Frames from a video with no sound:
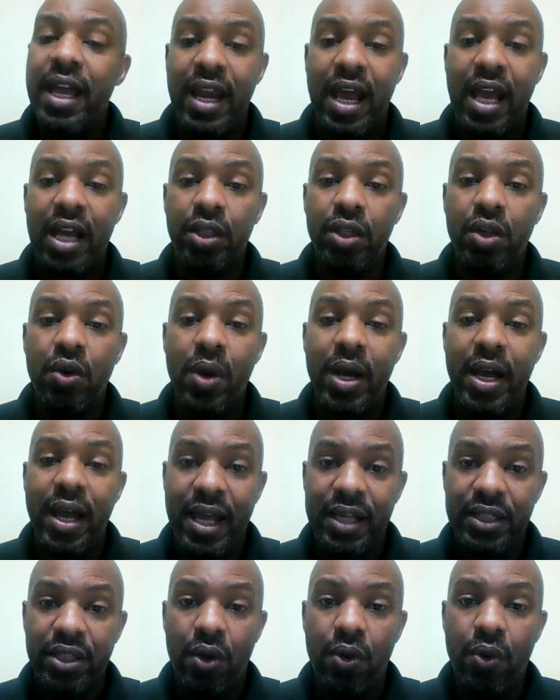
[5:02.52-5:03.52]
and AGLOA
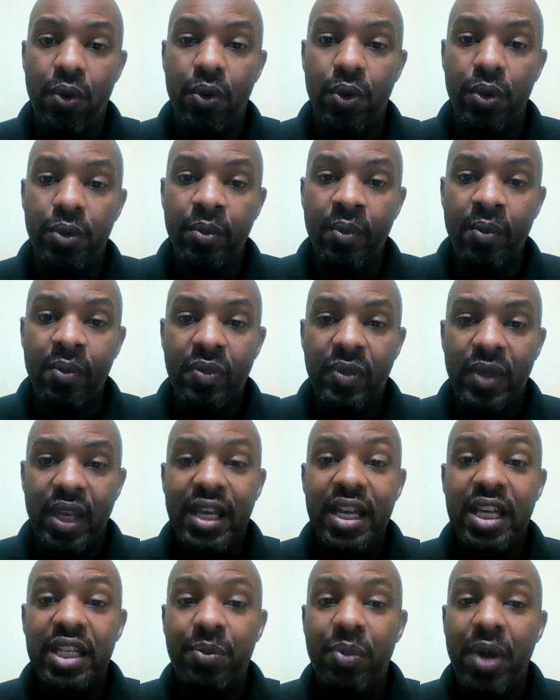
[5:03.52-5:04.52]
as a whole.
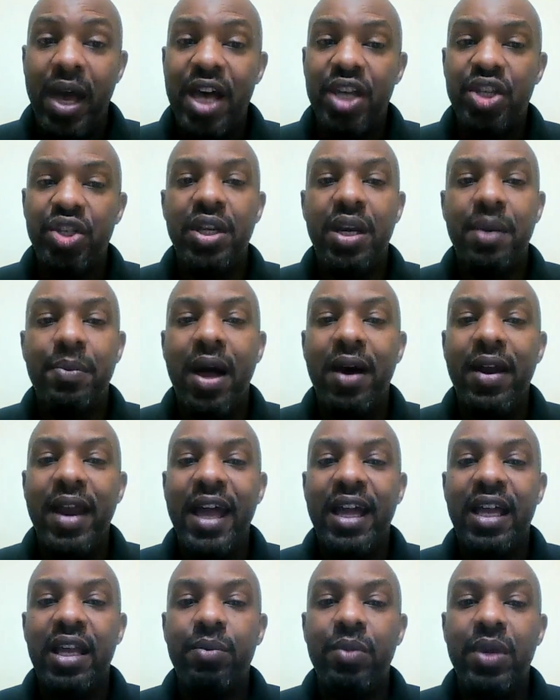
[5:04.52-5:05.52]
He is passionate about
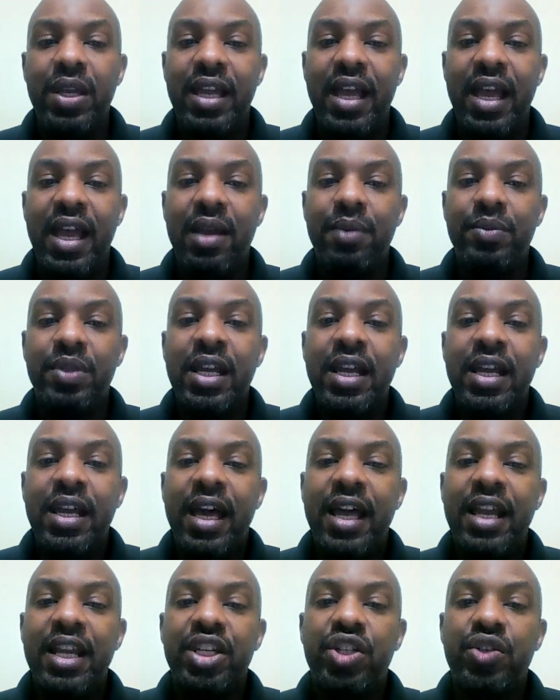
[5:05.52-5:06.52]
academic games
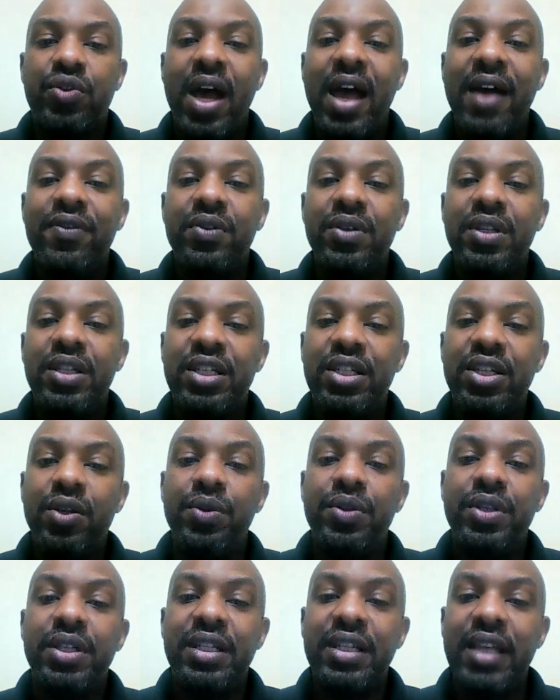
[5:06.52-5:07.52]
and has strived to
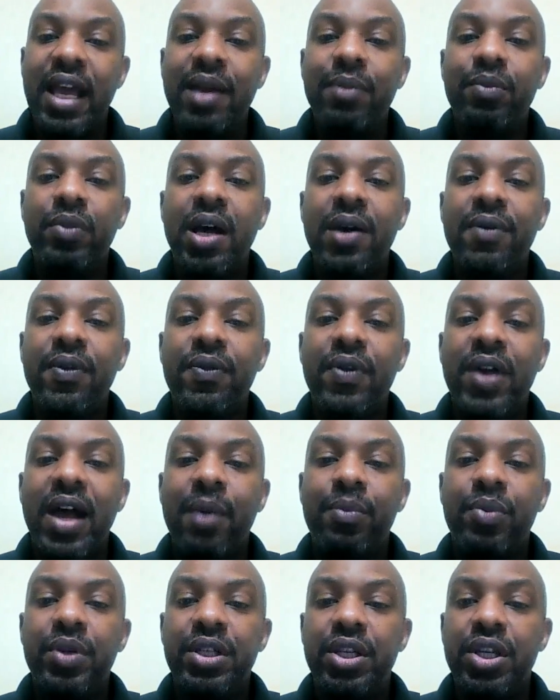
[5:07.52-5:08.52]
instill the same love of
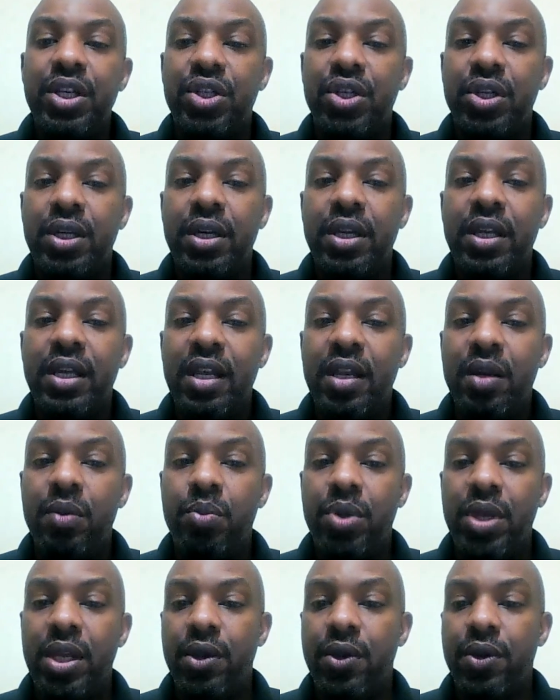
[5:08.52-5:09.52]
competition in
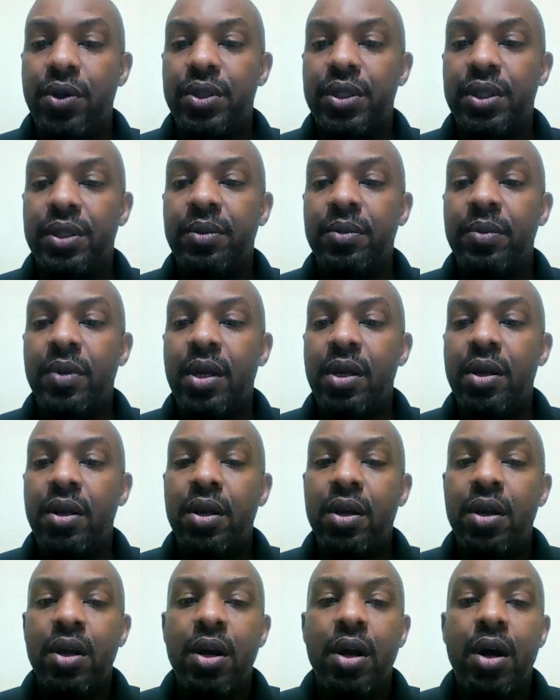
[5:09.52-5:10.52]
peers.
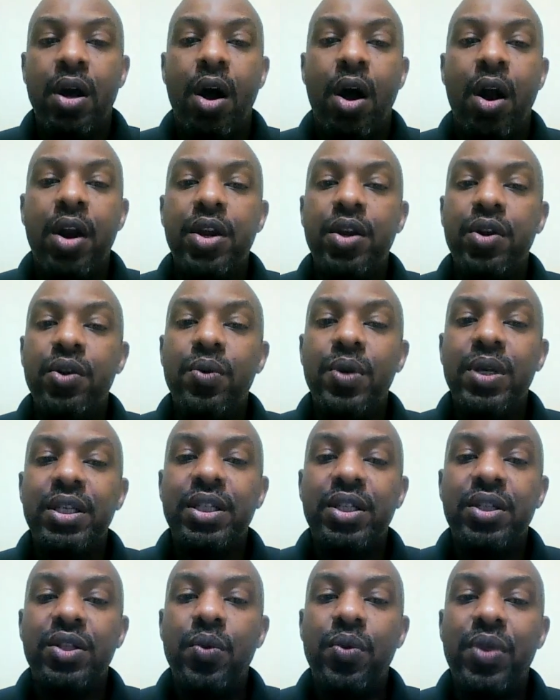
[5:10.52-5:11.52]
Our
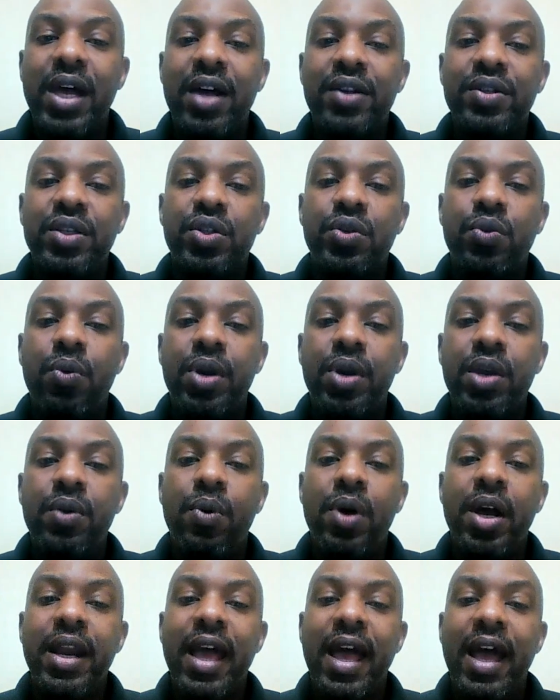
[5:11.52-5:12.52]
newest
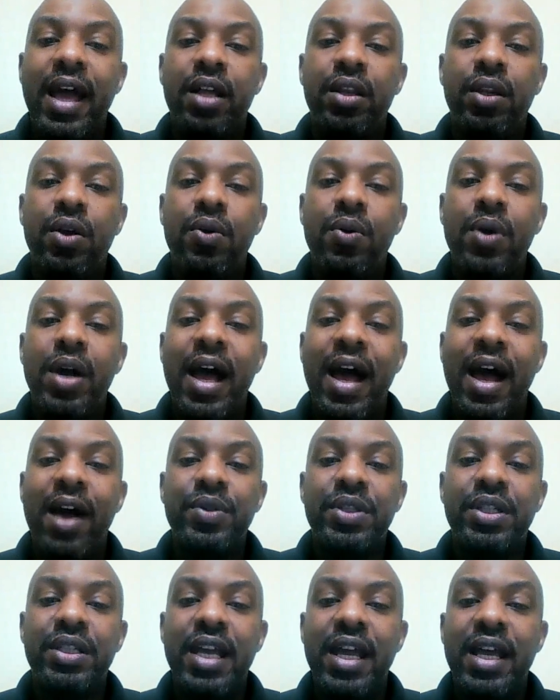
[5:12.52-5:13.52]
2021 AGLOA
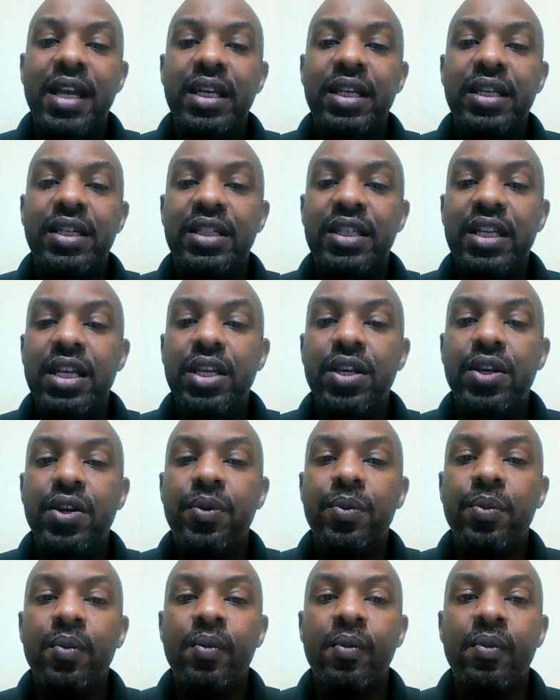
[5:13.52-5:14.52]
Outstanding
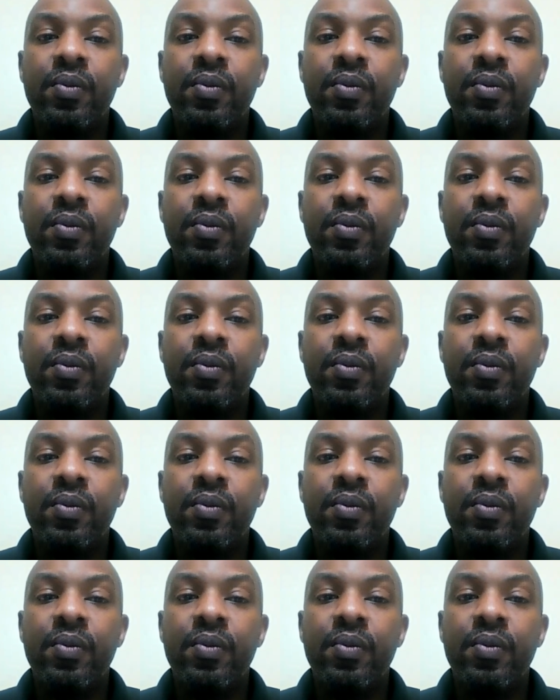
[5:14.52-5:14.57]
Senior